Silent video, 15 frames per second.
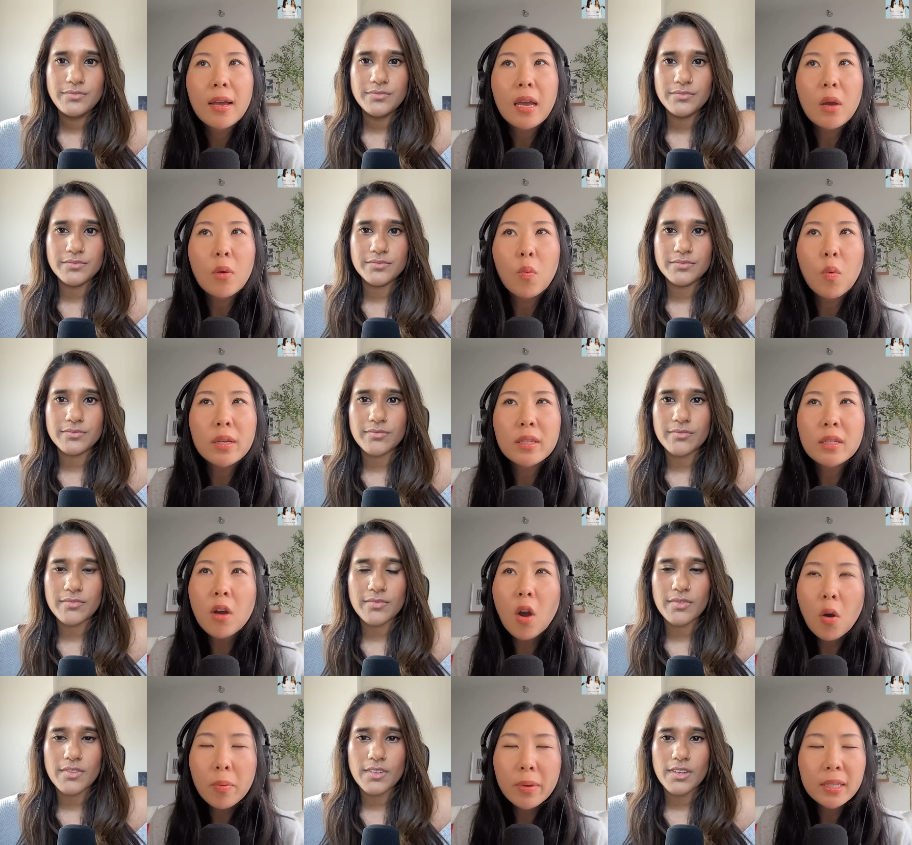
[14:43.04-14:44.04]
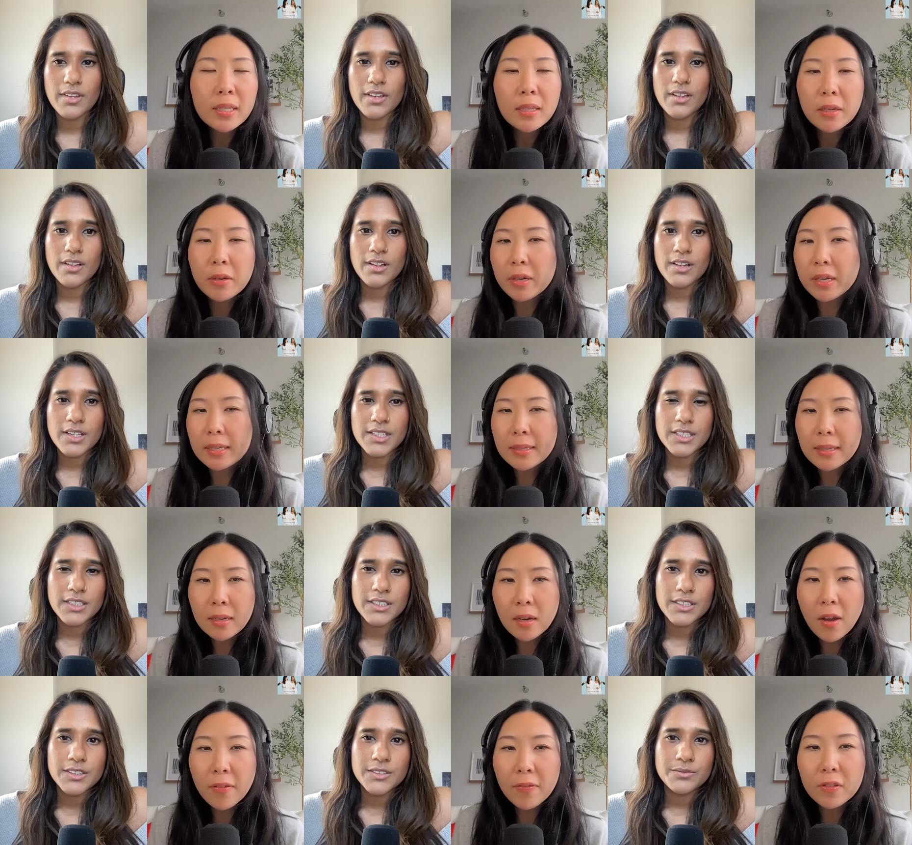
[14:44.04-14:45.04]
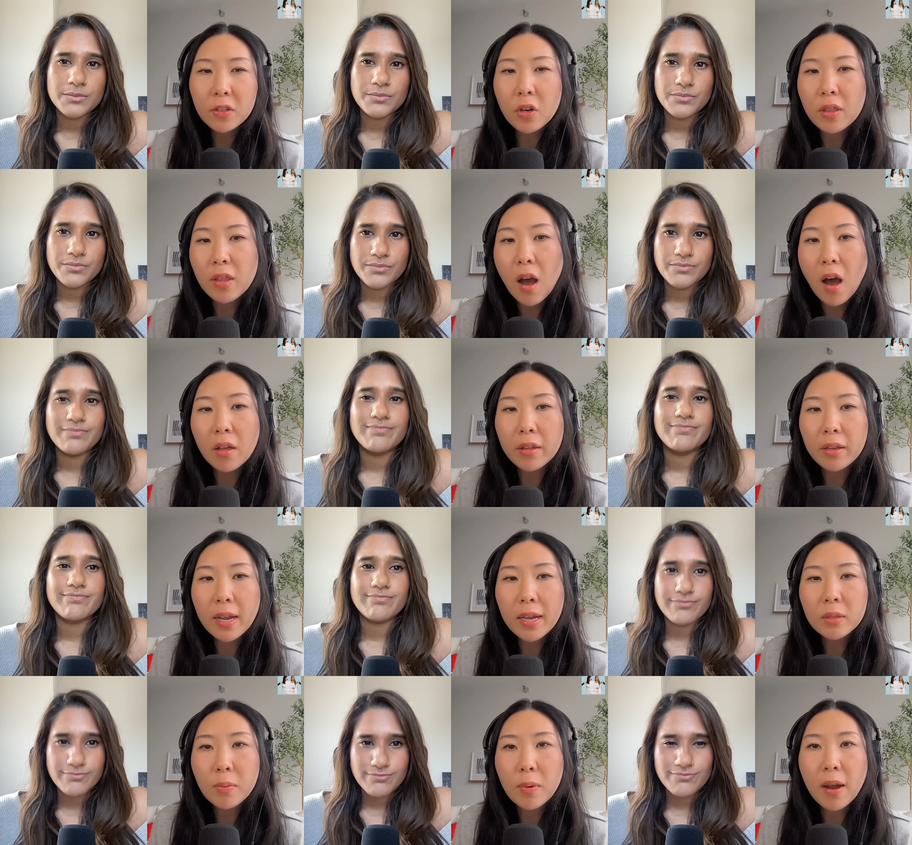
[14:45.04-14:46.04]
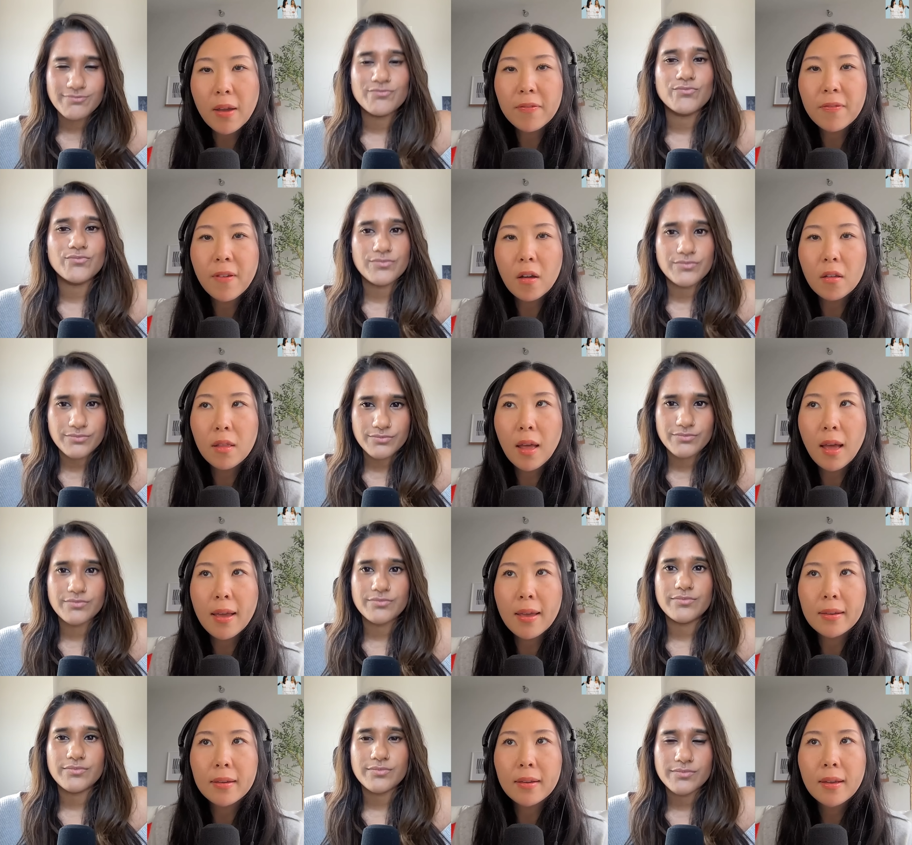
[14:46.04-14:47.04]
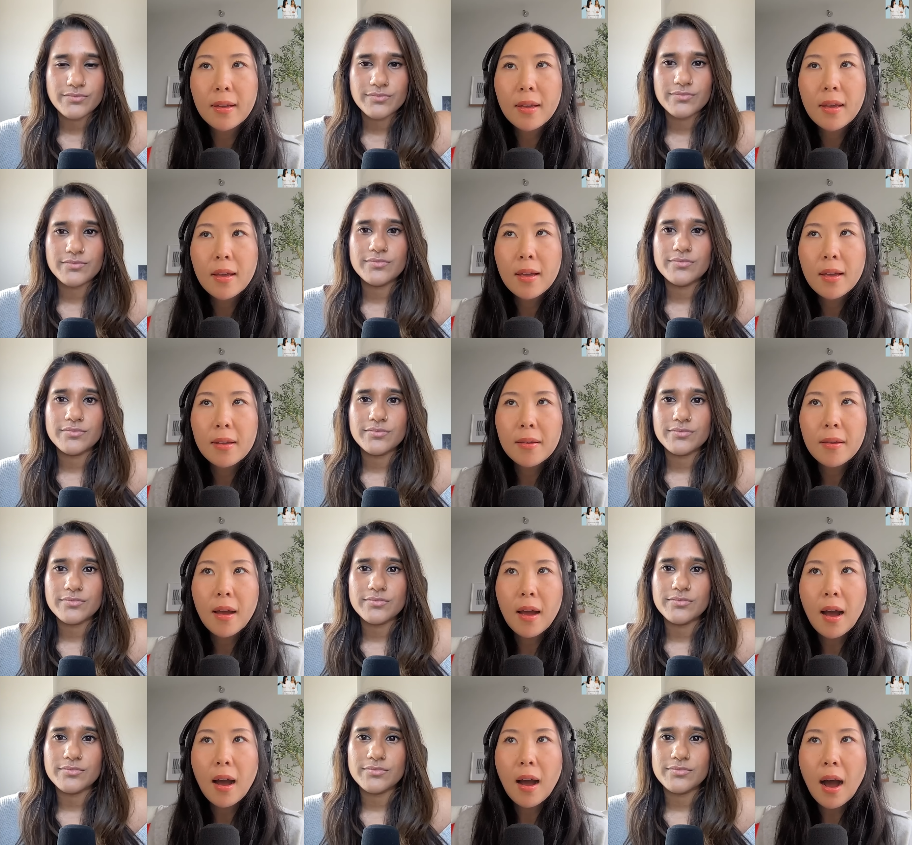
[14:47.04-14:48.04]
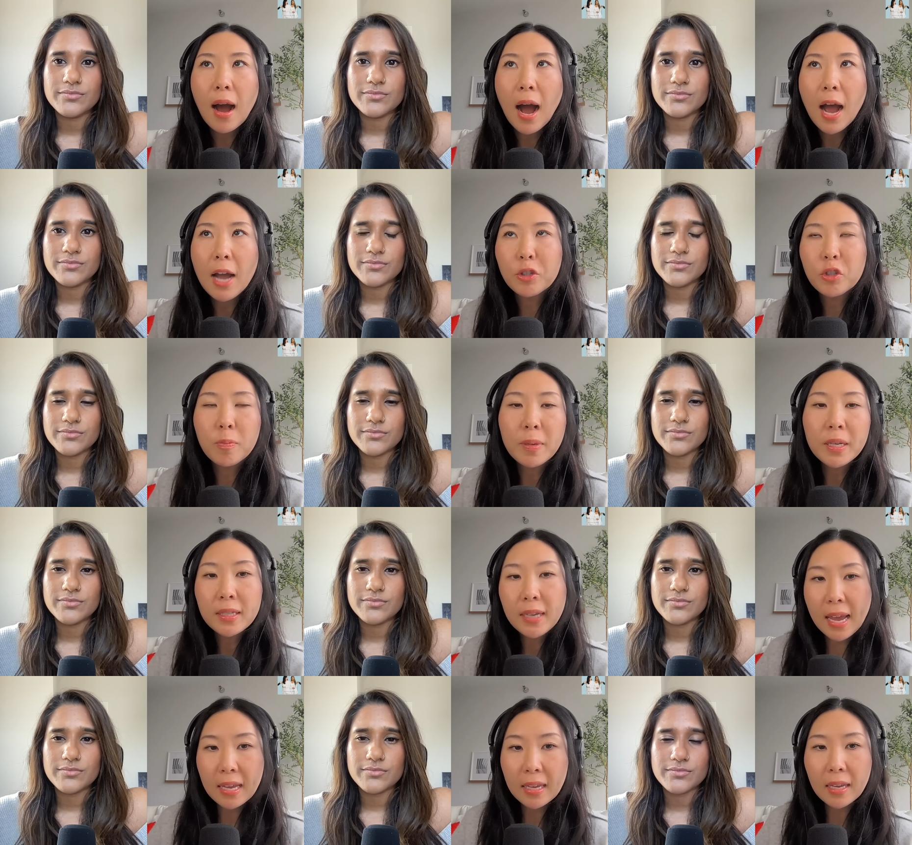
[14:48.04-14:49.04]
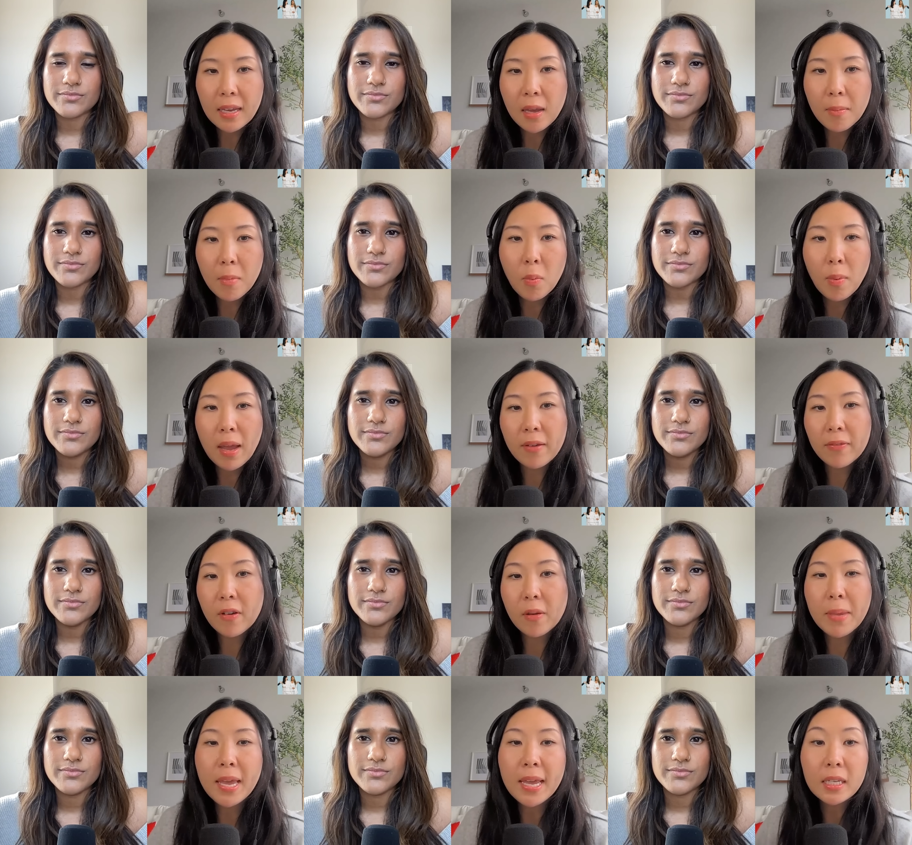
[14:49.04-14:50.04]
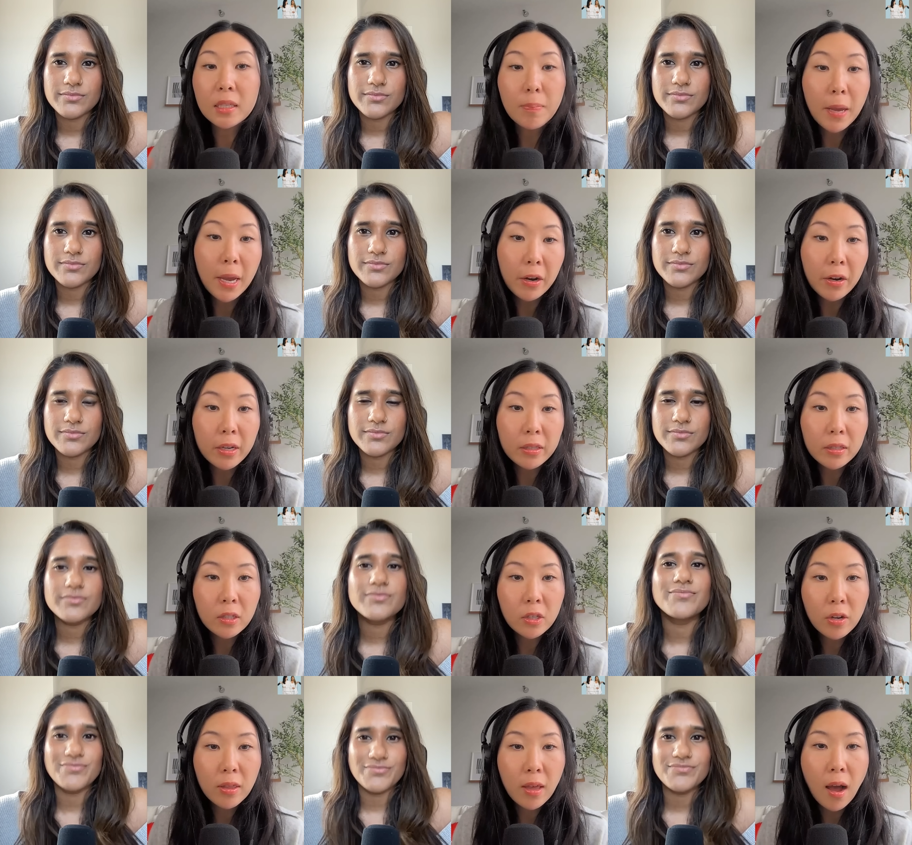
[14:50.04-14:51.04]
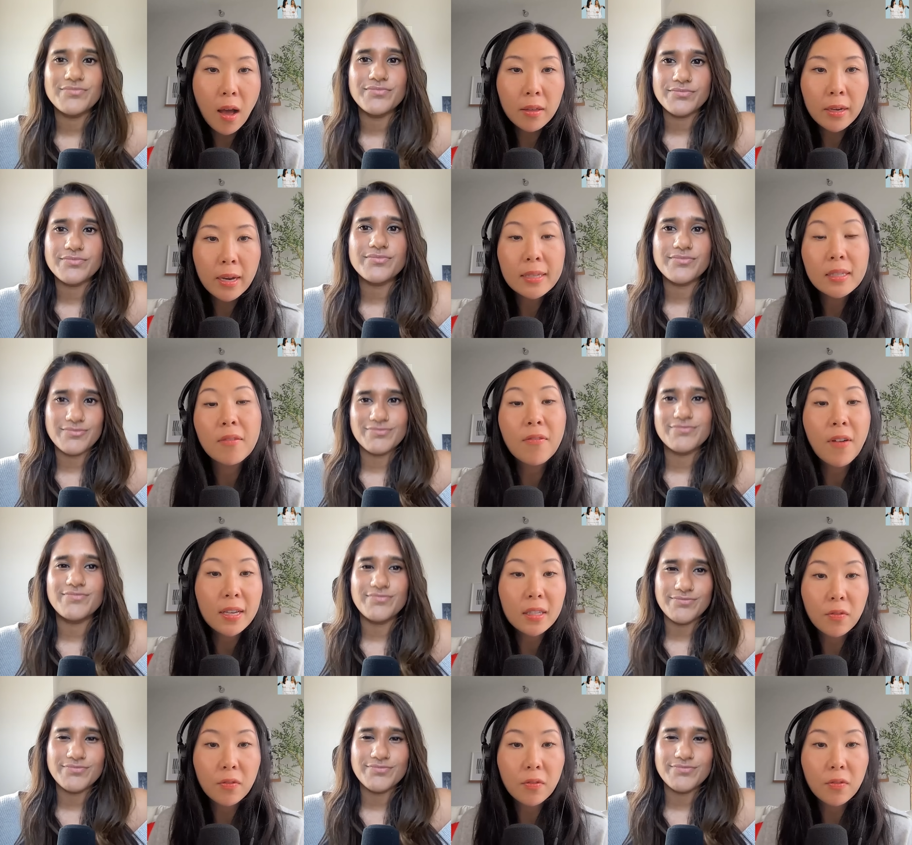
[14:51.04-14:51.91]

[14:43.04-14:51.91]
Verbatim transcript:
Speaker 1: it wasn't always serious enough during the holidays, where I felt like I should be taking him away from his parents during the holidays and vice